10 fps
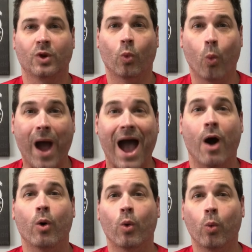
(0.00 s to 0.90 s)

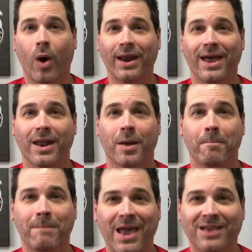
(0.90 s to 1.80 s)
Wow, what an
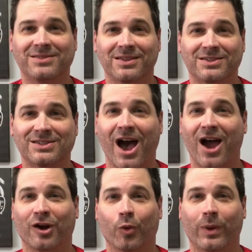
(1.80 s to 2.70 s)
amazing
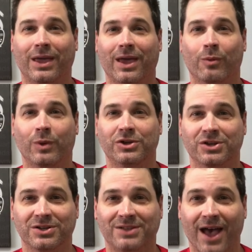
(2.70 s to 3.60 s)
soccer weekend we
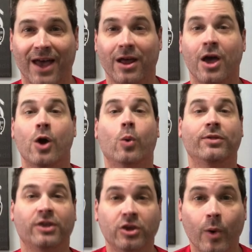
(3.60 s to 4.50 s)
just had
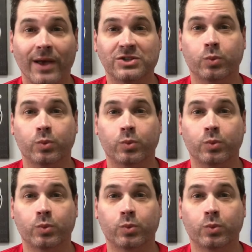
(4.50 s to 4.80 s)
with the U.S.